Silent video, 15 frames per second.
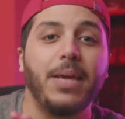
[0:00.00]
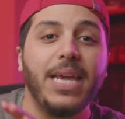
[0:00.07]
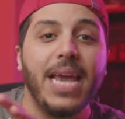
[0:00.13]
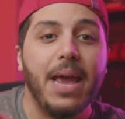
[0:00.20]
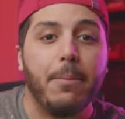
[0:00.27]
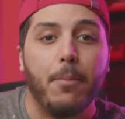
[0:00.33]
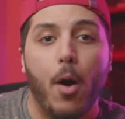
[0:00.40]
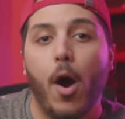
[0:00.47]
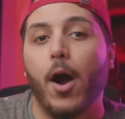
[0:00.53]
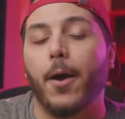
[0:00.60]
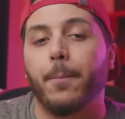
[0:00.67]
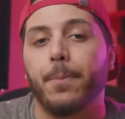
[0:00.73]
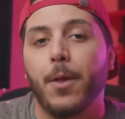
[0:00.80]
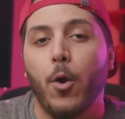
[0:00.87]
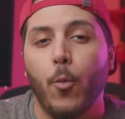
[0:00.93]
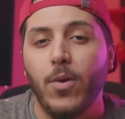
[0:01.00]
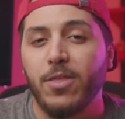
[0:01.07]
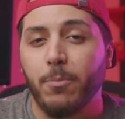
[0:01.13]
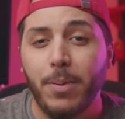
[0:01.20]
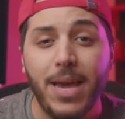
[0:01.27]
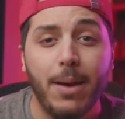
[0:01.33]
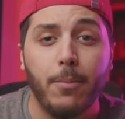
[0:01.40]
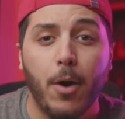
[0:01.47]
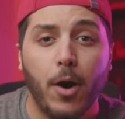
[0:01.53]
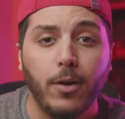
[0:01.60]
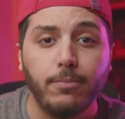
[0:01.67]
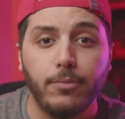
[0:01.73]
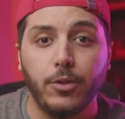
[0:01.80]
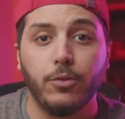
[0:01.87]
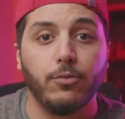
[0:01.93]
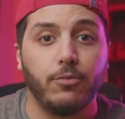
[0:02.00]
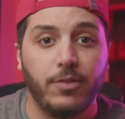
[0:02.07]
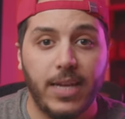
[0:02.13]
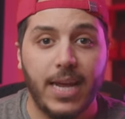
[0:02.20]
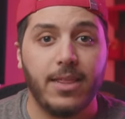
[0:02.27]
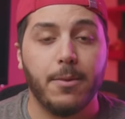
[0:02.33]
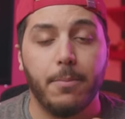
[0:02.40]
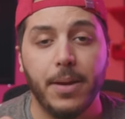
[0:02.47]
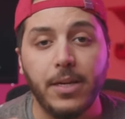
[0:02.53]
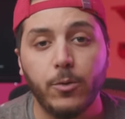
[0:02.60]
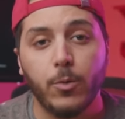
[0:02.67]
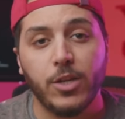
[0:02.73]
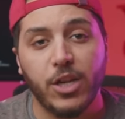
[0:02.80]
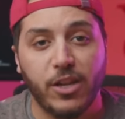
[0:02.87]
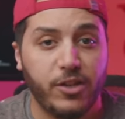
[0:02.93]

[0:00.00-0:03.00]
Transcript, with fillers: PMR. With PMR, you take the bit, which